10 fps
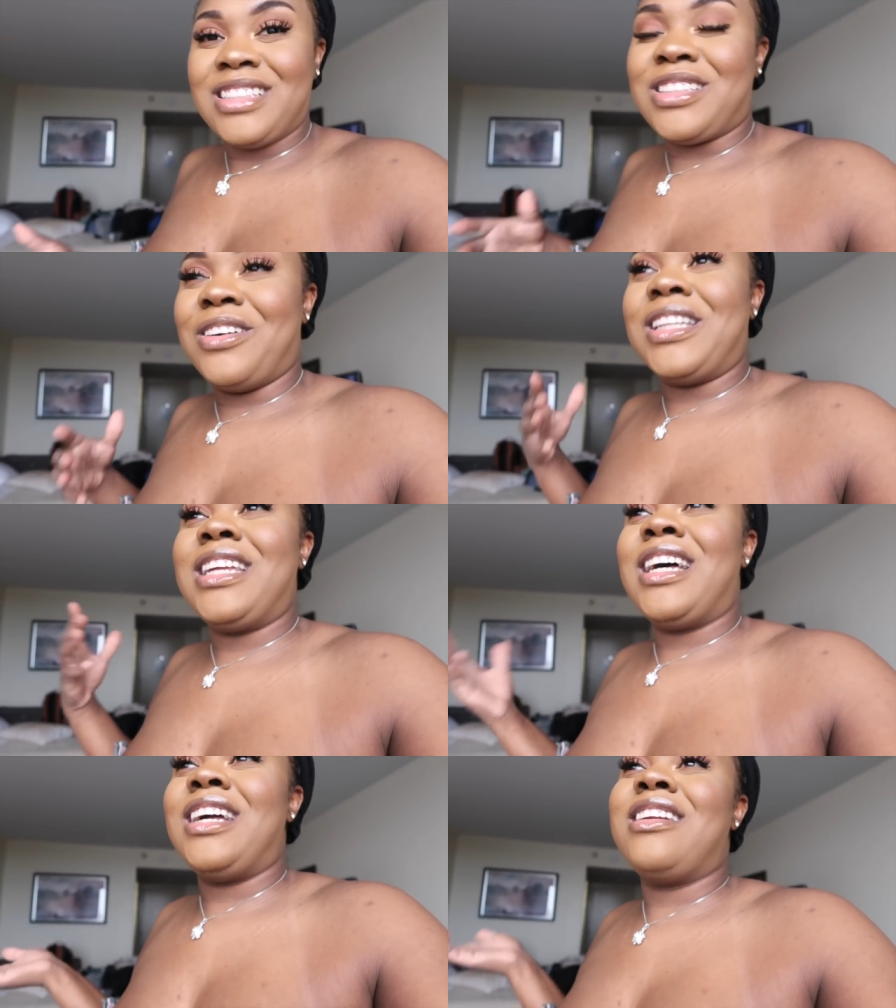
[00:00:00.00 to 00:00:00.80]
So
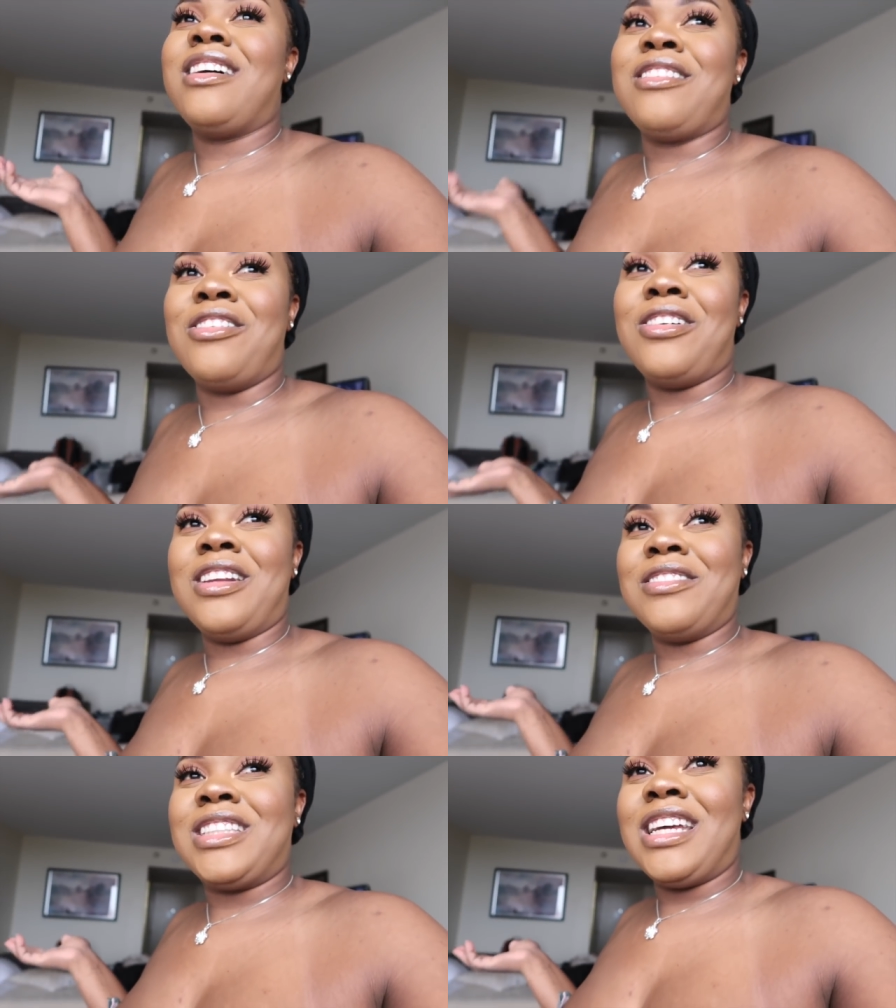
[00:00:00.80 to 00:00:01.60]
then I ended up
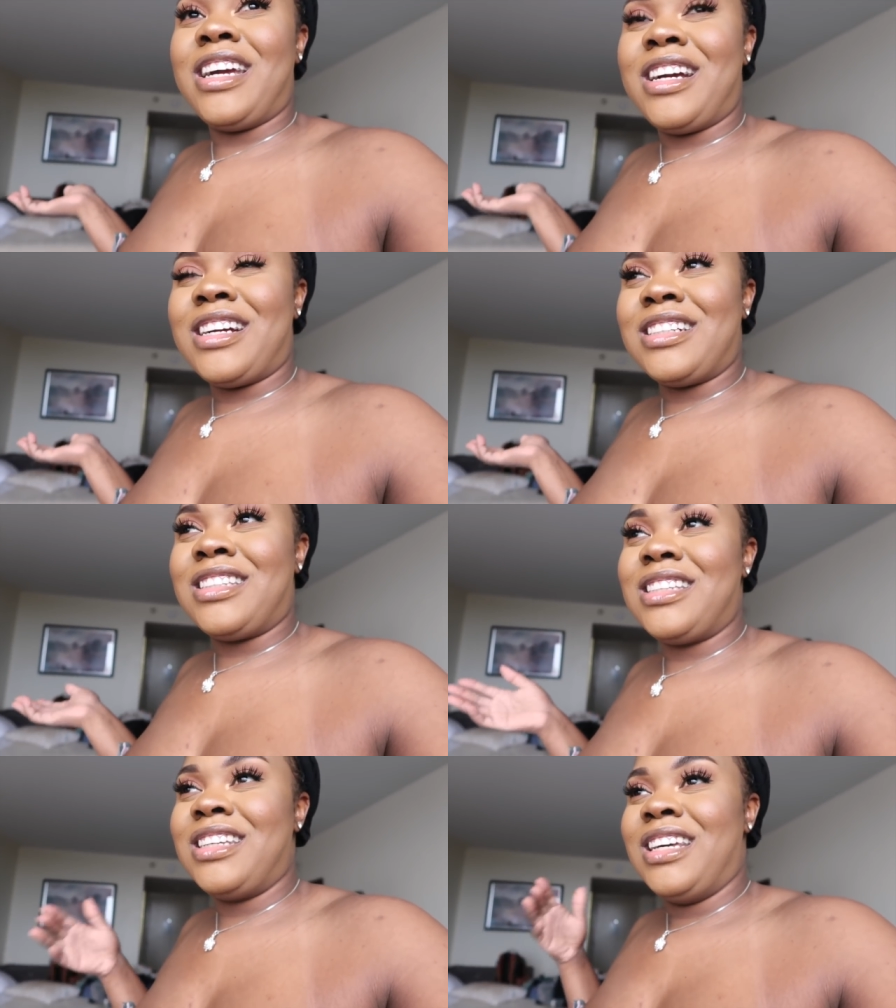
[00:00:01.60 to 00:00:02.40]
going upstairs,
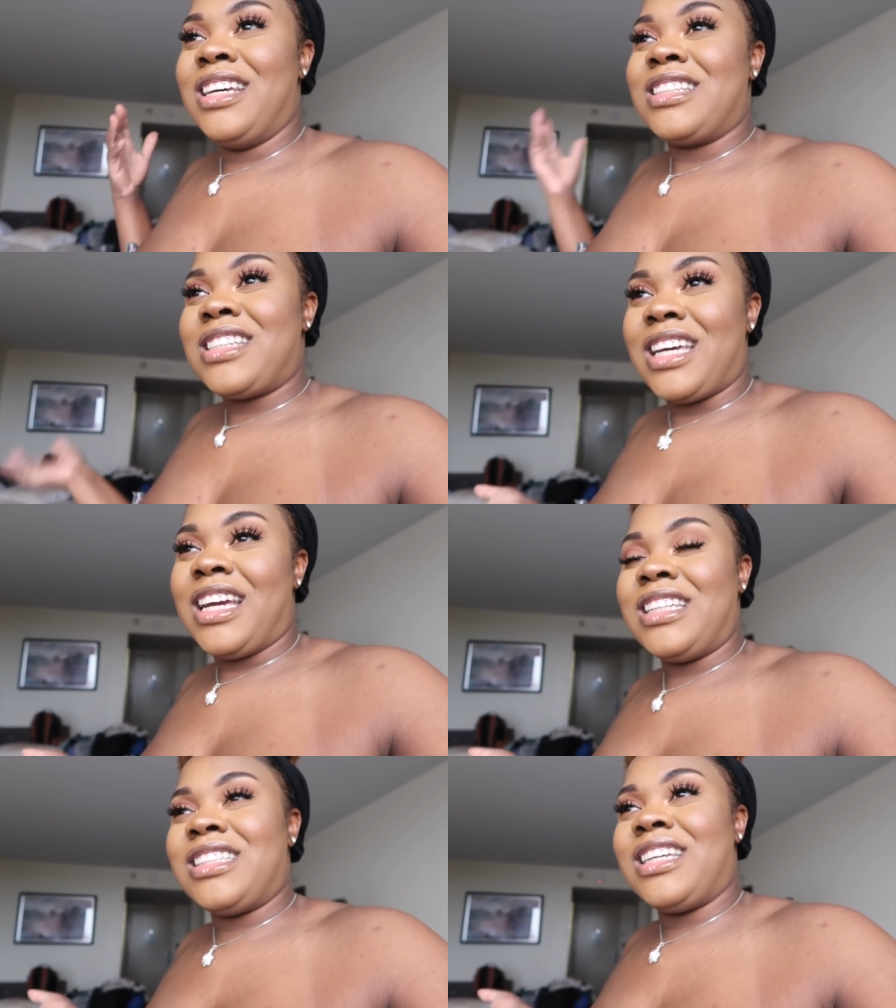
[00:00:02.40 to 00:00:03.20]

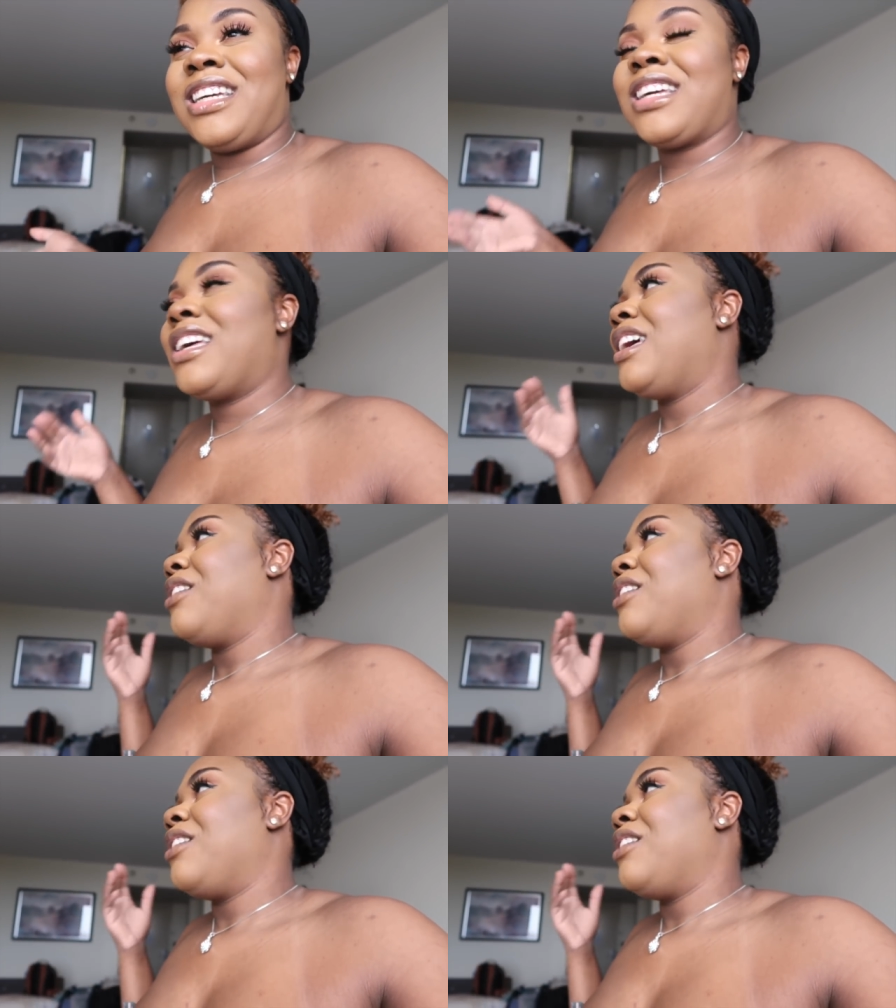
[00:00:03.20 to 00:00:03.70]
changing.